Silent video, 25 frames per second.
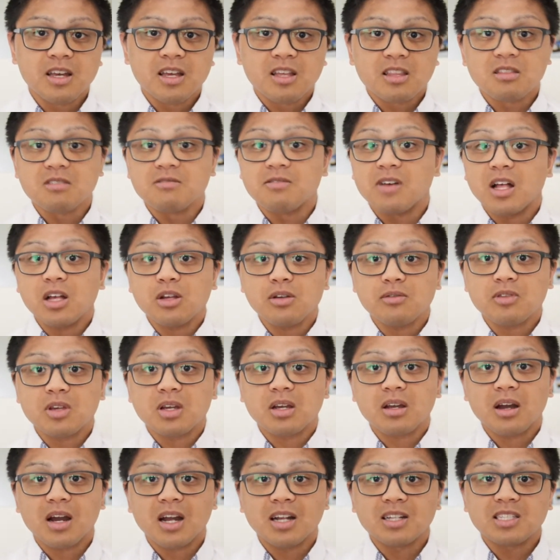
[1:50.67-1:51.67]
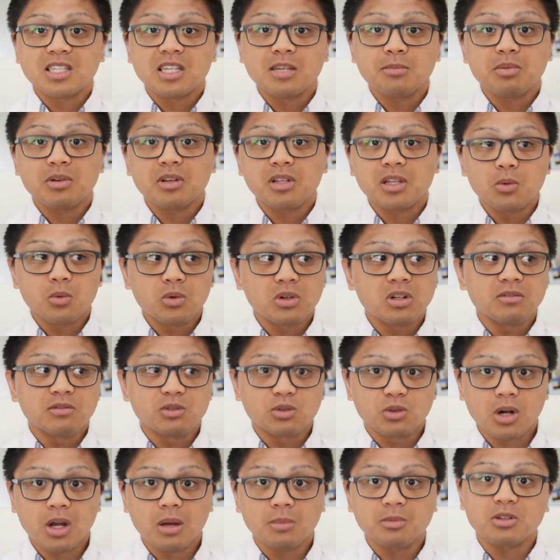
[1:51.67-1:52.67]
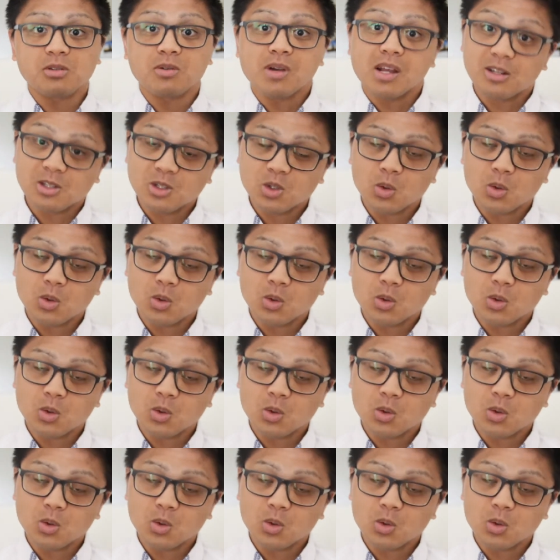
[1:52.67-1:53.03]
the value of the car typically would have dropped around